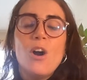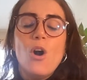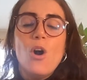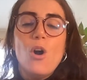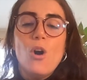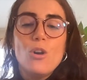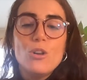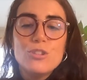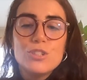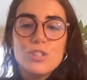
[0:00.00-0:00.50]

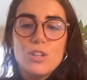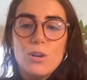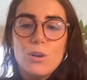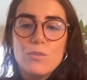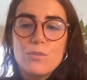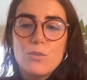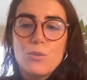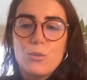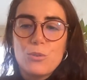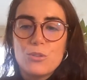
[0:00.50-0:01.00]
Also,
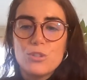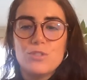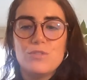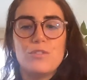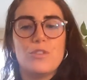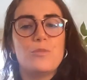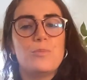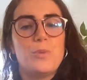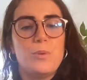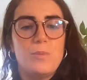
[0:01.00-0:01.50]
of course,
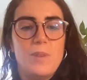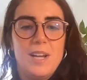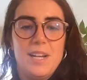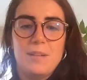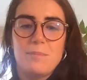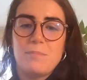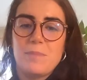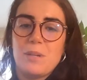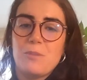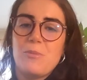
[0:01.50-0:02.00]
for
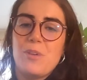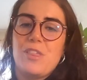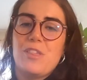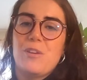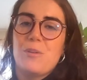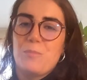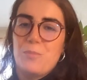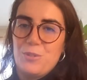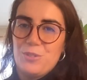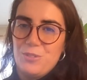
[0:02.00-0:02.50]
providing me with the
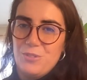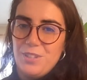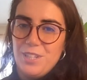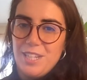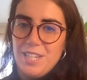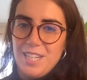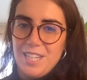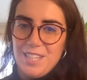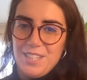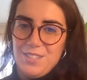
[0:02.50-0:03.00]

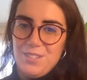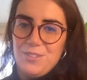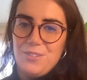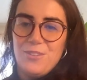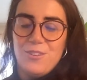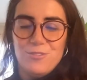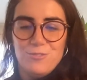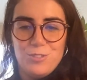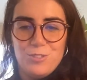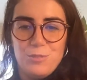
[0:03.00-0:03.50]
opportunity to
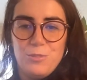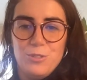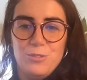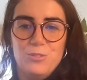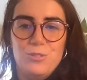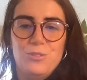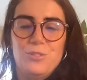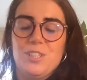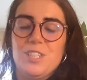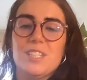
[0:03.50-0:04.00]
contribute
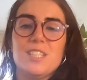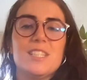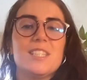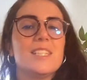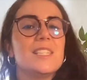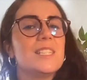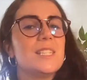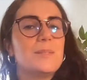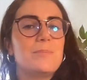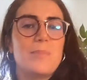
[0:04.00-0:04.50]
to this
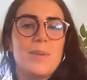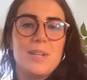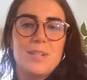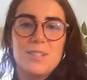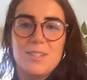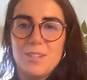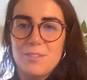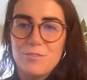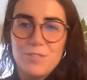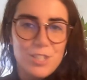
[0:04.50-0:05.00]

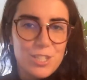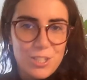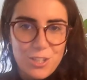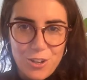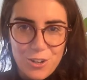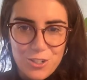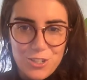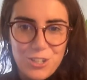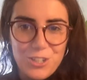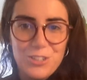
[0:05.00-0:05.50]
space of
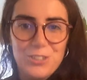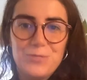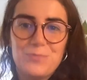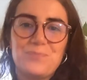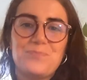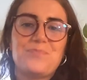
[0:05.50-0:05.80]
discussion.